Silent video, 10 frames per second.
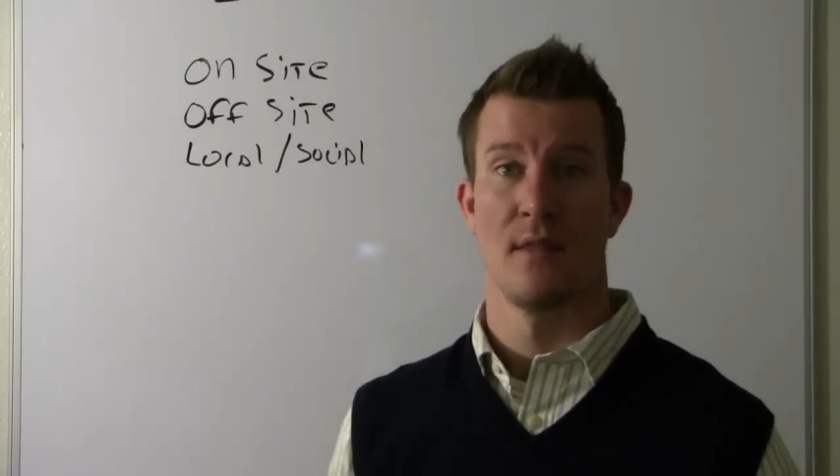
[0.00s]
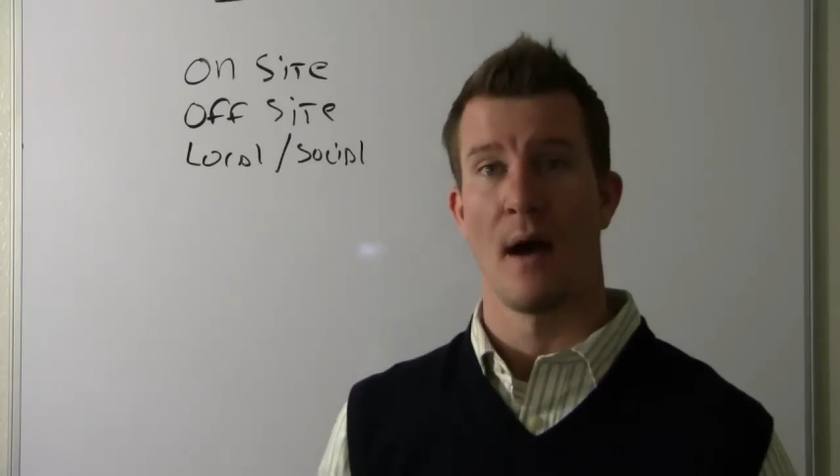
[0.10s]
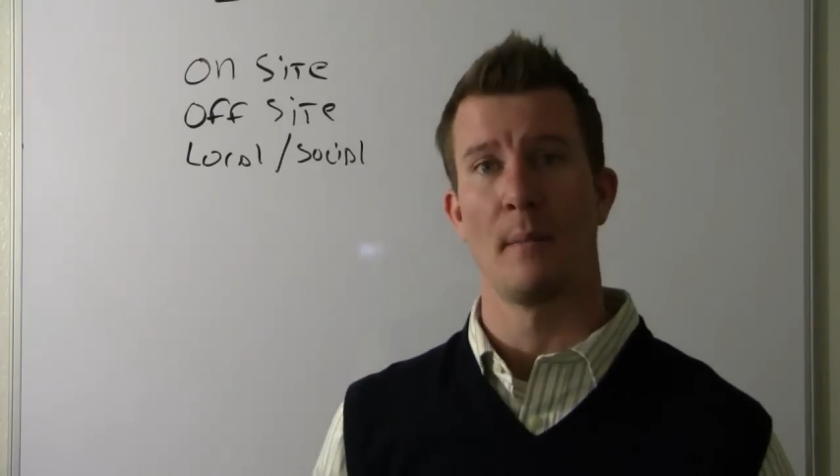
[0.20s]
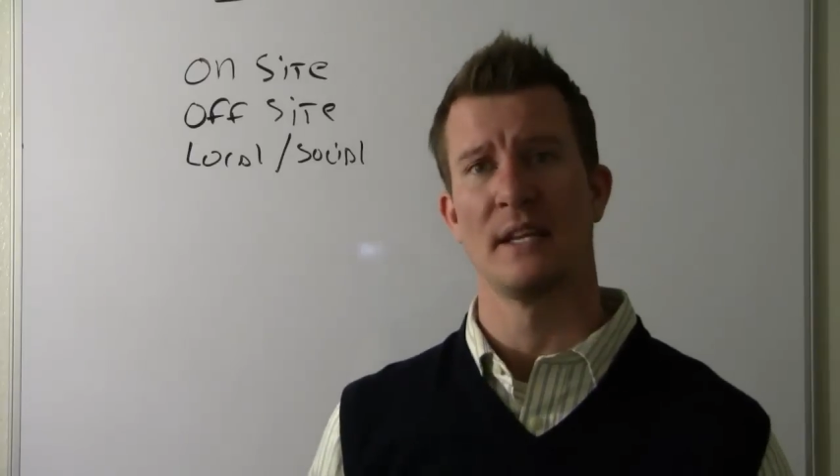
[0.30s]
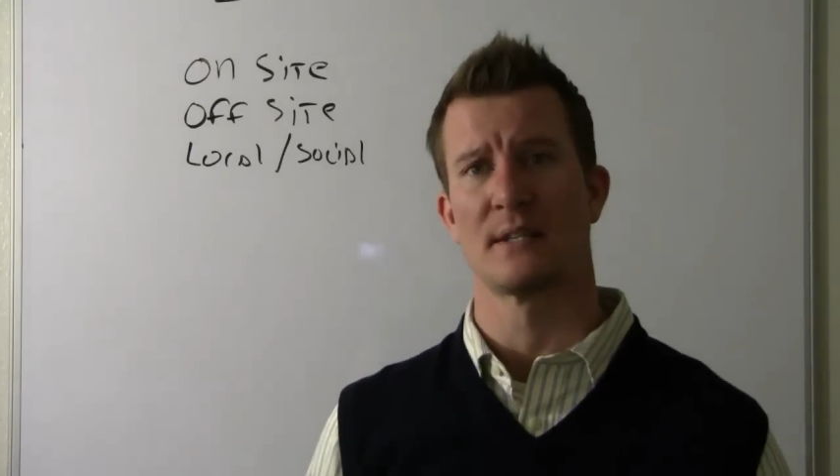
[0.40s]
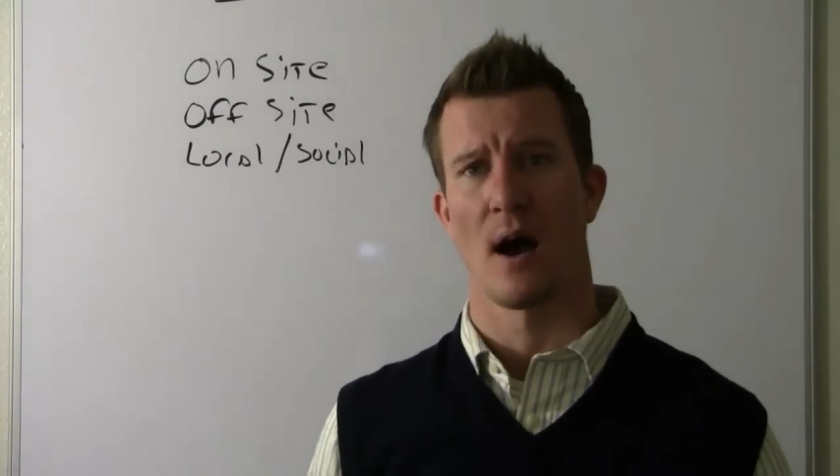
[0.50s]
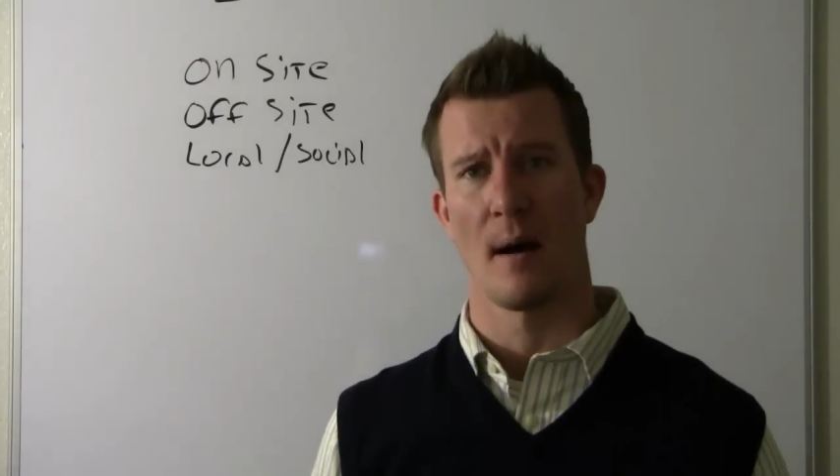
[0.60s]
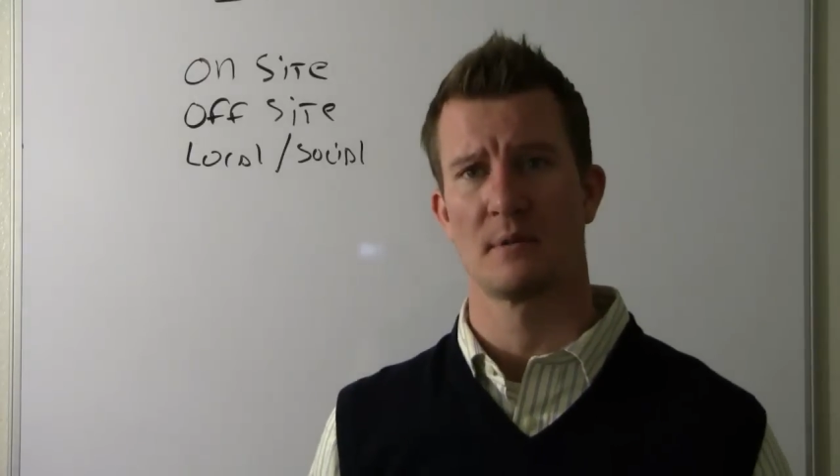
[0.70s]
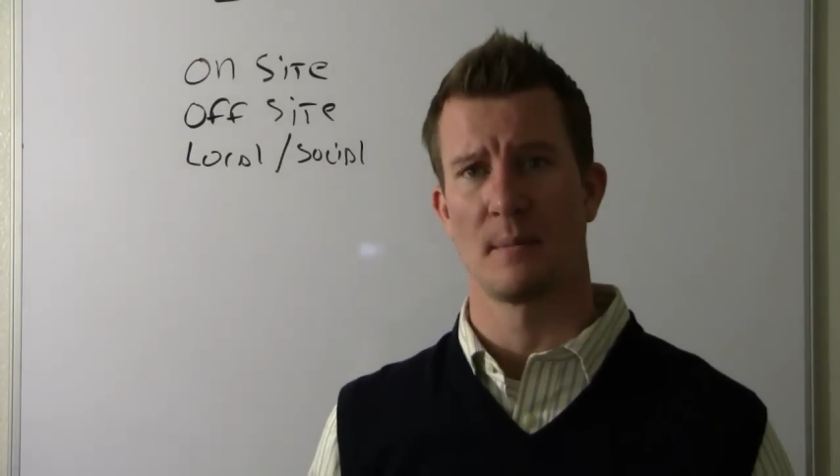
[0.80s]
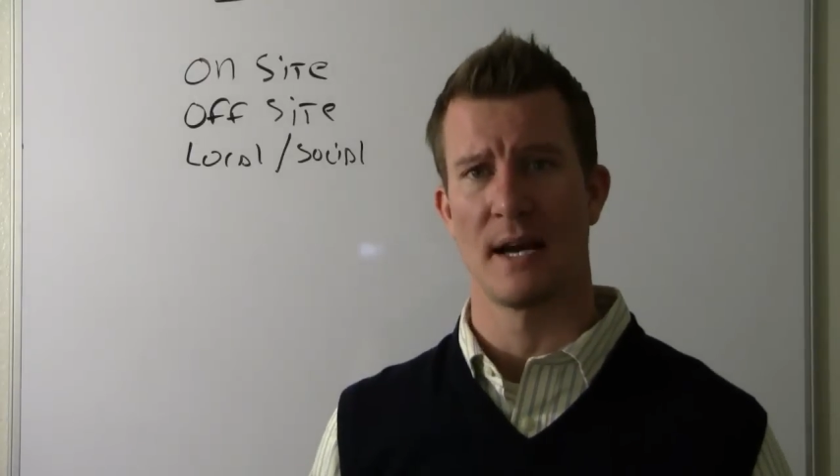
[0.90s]
That means
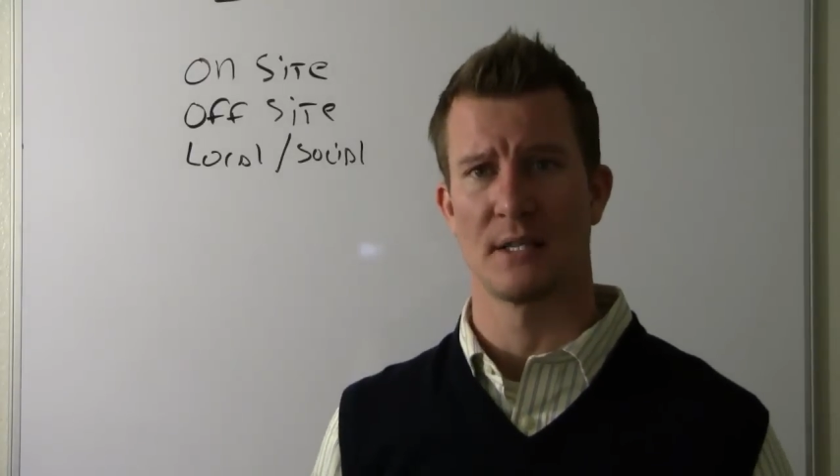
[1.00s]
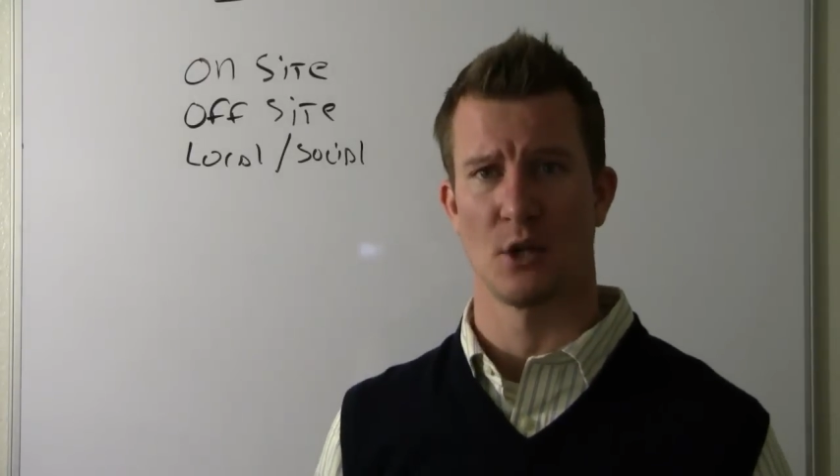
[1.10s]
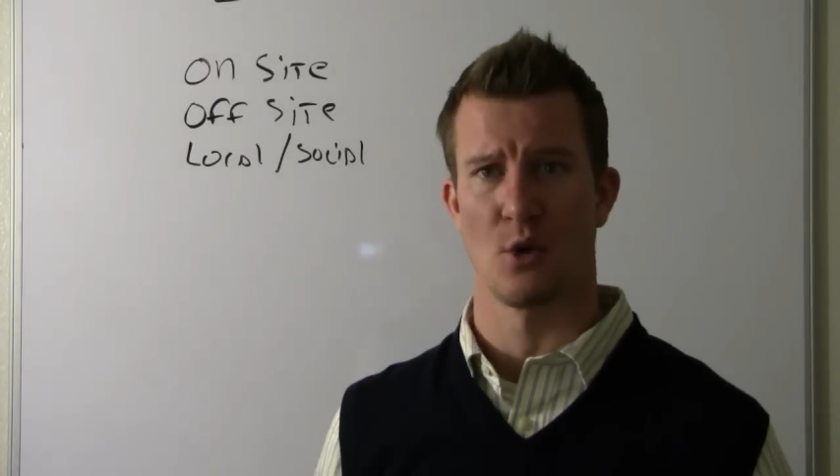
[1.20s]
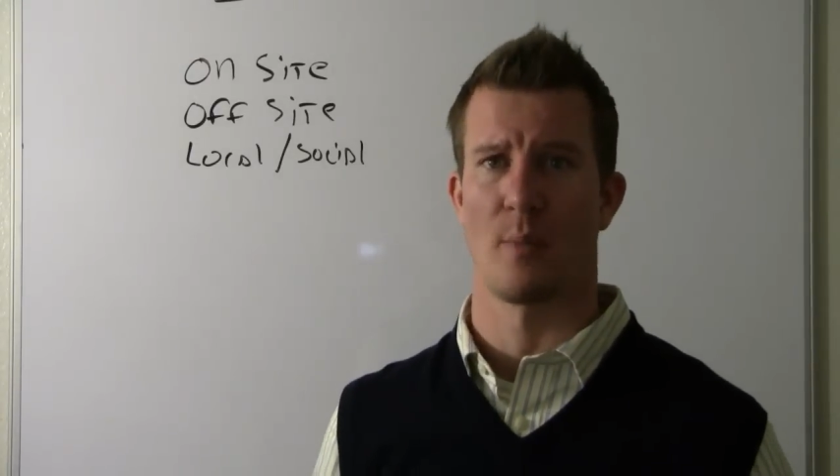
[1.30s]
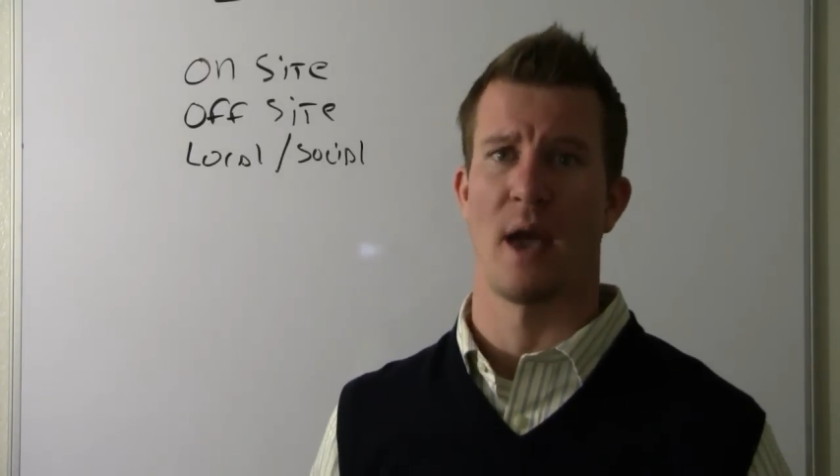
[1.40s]
optimizing your